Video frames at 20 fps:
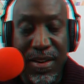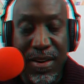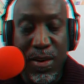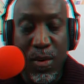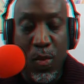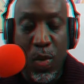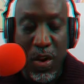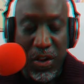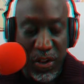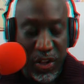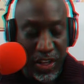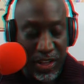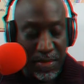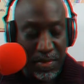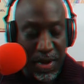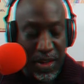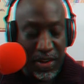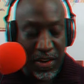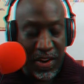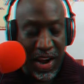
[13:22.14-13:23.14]
once you get the
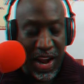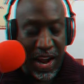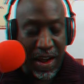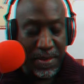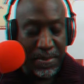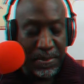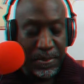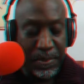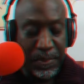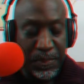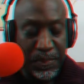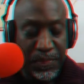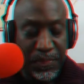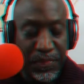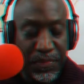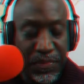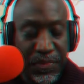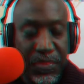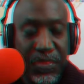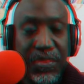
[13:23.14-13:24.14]
ball in your hand.
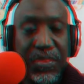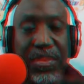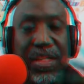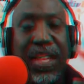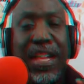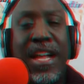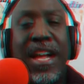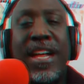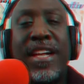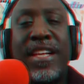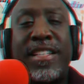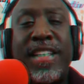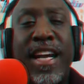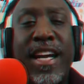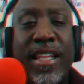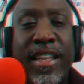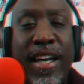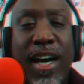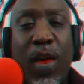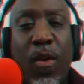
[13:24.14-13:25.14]
The
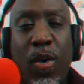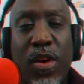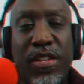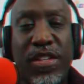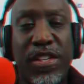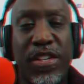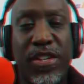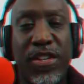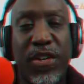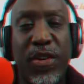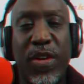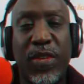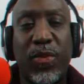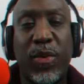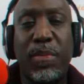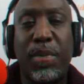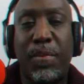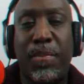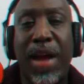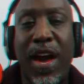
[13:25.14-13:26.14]
second thing I want you to do as we
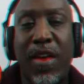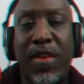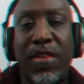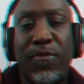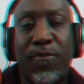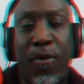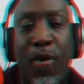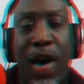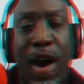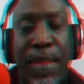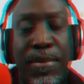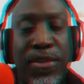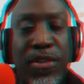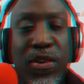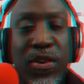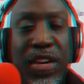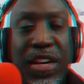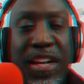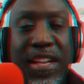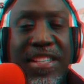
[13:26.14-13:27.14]
prepare for
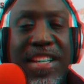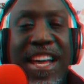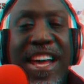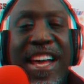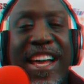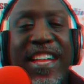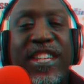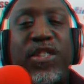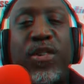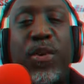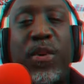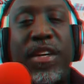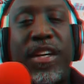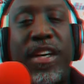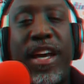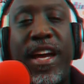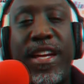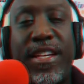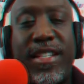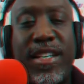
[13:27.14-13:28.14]
opportunities is to
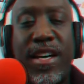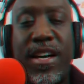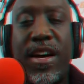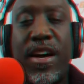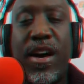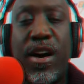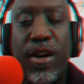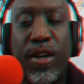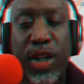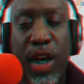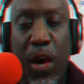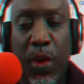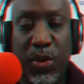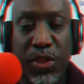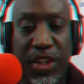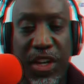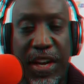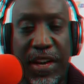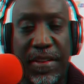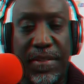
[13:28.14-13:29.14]
get
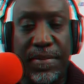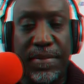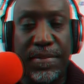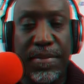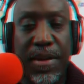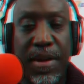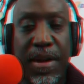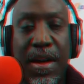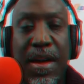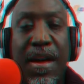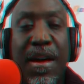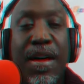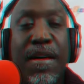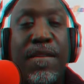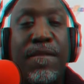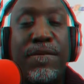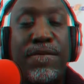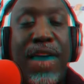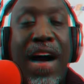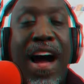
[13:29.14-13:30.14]
coaching.
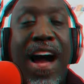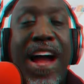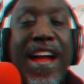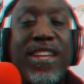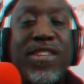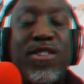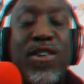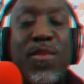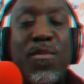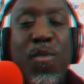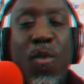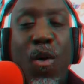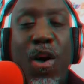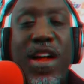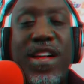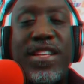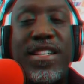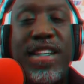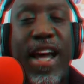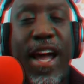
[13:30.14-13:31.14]
Find
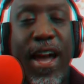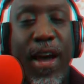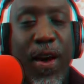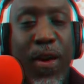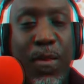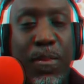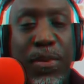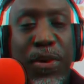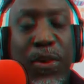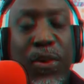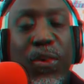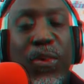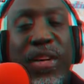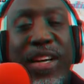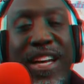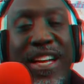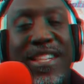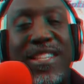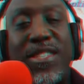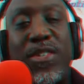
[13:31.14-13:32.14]
someone to help you
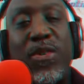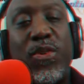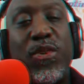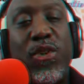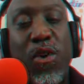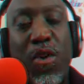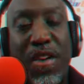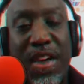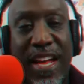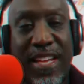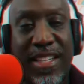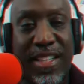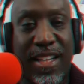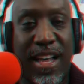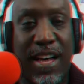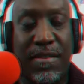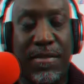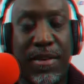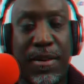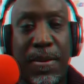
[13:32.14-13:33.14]
get to your next
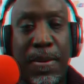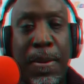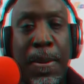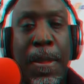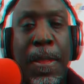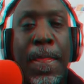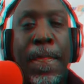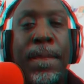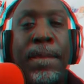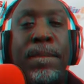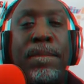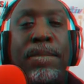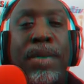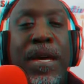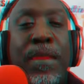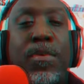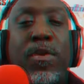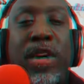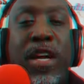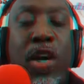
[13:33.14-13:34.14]
level.
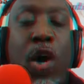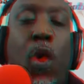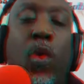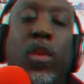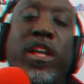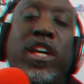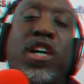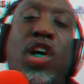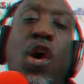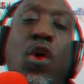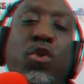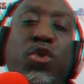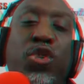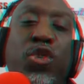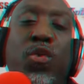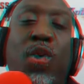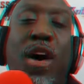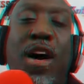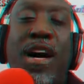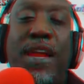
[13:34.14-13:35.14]
People can only coach
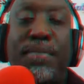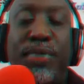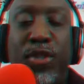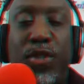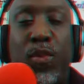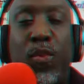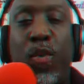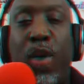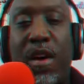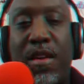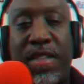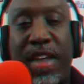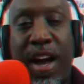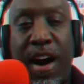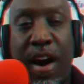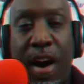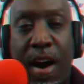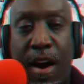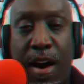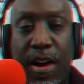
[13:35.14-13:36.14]
you up to where they
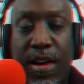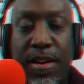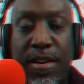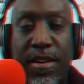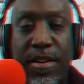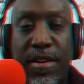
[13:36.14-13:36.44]
are.